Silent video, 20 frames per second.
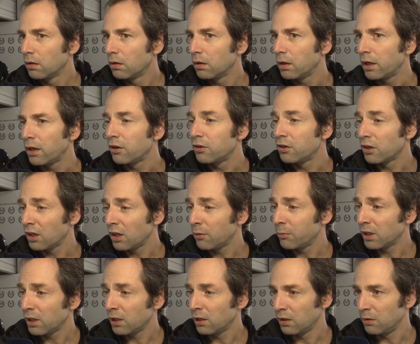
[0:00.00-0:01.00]

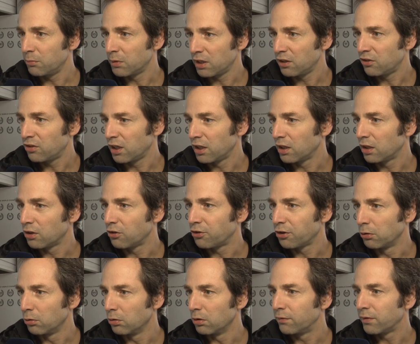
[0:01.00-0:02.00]
aerodynamically maintain
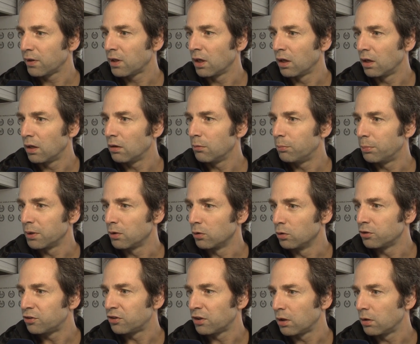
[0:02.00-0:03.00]
control of the car, but
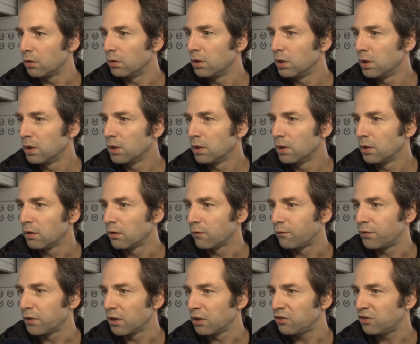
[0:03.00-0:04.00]
also the
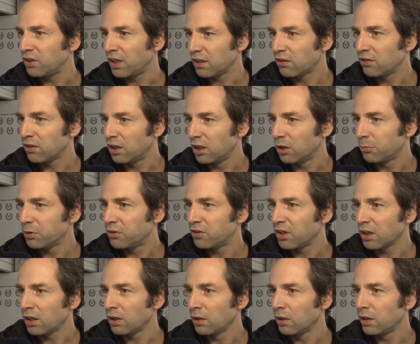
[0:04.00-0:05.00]
first sector here
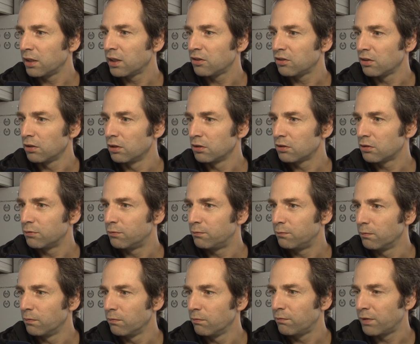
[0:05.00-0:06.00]
particularly has a lot of
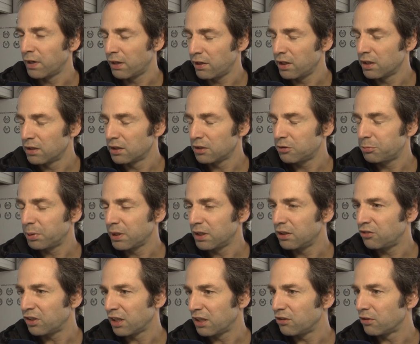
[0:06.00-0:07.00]
very high speed
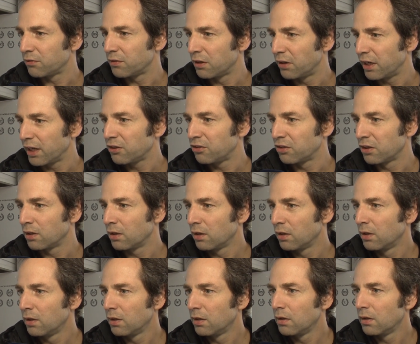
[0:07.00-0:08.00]
change of direction,
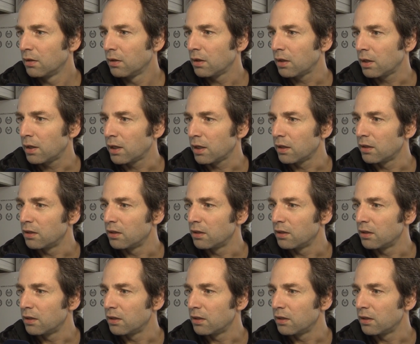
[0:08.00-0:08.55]
and